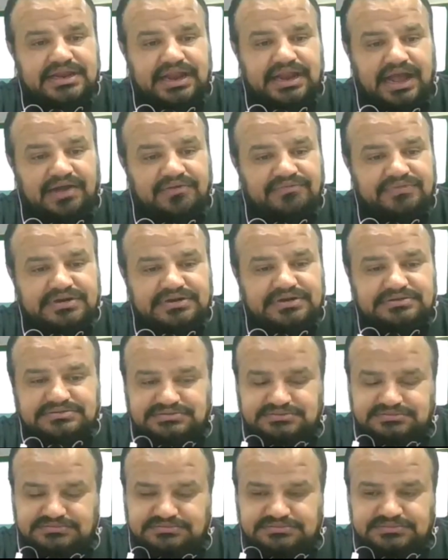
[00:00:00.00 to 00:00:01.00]
and after
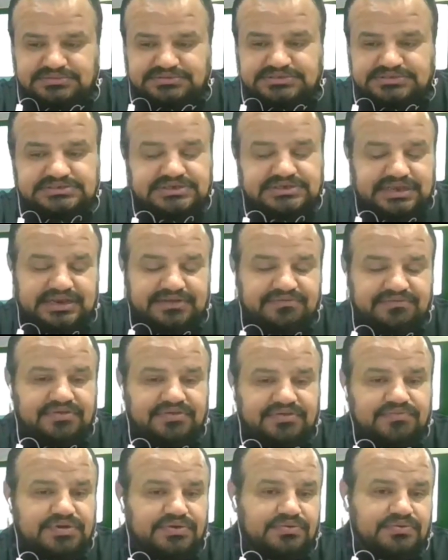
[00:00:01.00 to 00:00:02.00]
just
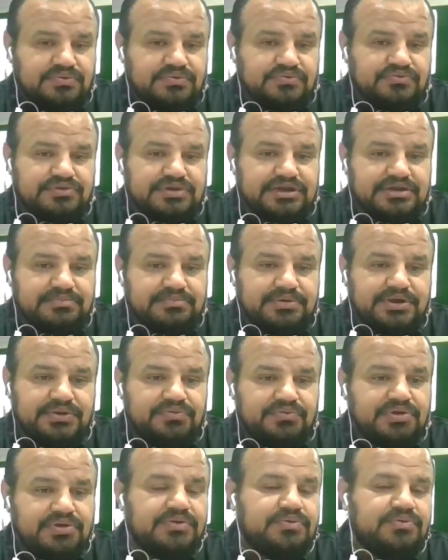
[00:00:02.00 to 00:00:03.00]
delivering 1 or 2
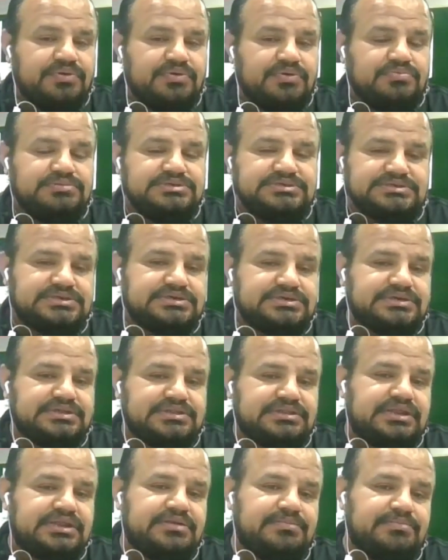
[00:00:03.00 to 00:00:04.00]
statements, you are going to be stuck
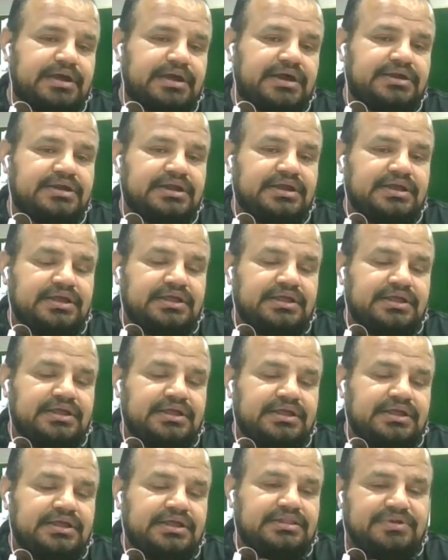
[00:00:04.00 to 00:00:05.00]
in that part.
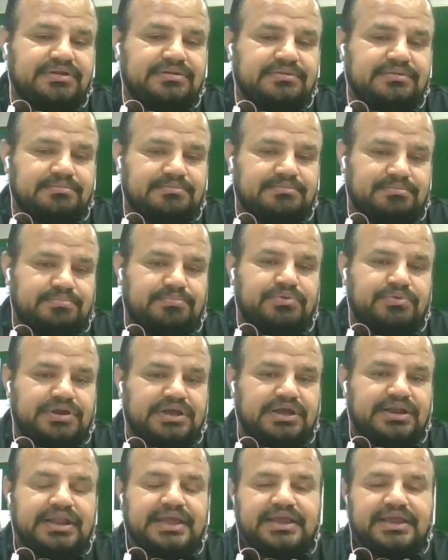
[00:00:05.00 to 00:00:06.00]
That will
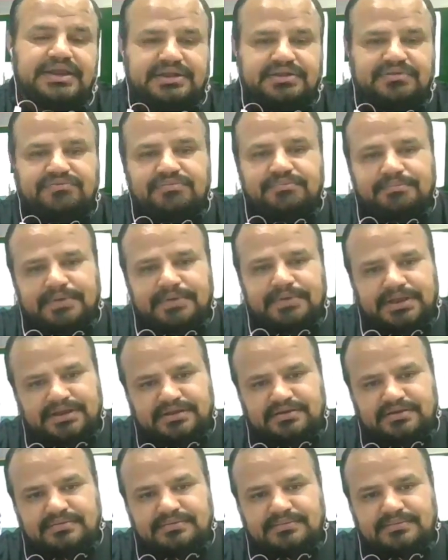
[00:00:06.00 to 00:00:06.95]
put a negative impact.